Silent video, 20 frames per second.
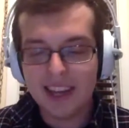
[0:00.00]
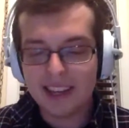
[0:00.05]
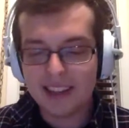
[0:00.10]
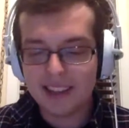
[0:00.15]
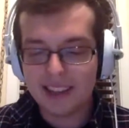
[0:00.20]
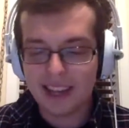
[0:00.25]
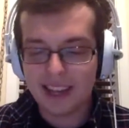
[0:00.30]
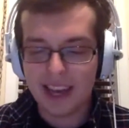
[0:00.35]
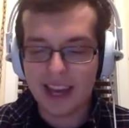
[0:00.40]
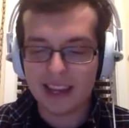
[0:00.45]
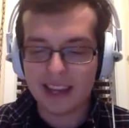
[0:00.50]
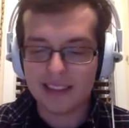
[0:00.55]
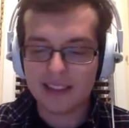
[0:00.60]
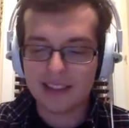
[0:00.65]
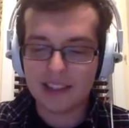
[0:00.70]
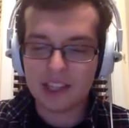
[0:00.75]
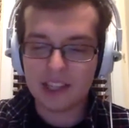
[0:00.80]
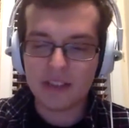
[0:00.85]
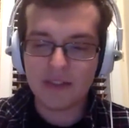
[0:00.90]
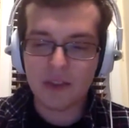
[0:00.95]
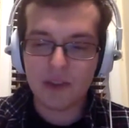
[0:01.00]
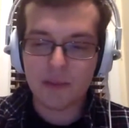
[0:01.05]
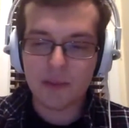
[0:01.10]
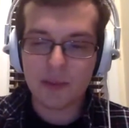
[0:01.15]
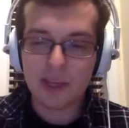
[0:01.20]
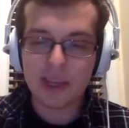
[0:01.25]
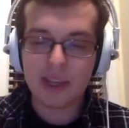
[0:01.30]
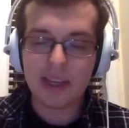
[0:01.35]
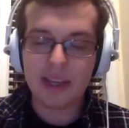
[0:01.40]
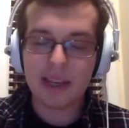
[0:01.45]
had
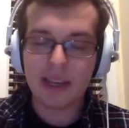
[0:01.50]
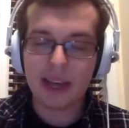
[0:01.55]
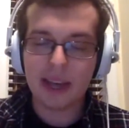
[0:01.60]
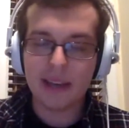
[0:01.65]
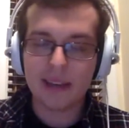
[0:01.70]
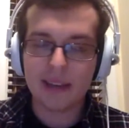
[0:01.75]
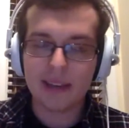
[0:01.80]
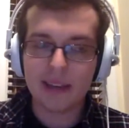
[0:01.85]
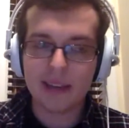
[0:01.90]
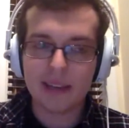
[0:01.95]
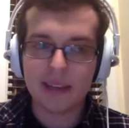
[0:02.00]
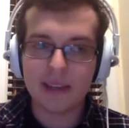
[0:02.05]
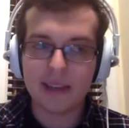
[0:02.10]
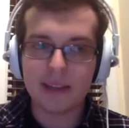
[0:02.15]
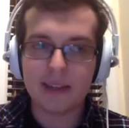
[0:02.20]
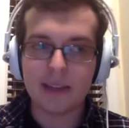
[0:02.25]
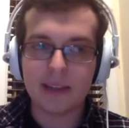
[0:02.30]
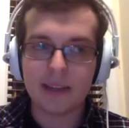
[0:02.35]
CBP at like